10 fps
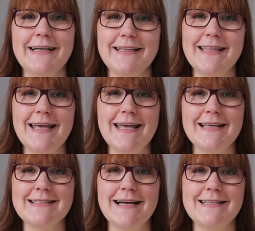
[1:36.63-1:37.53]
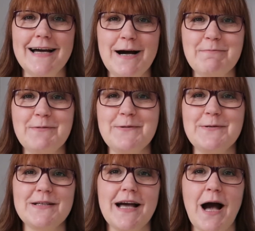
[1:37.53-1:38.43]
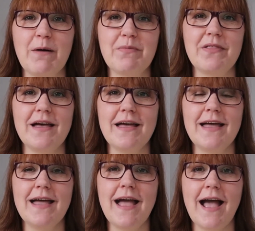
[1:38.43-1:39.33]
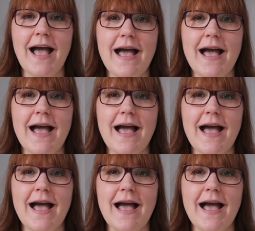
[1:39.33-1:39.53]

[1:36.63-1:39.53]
and there's a dartboard up there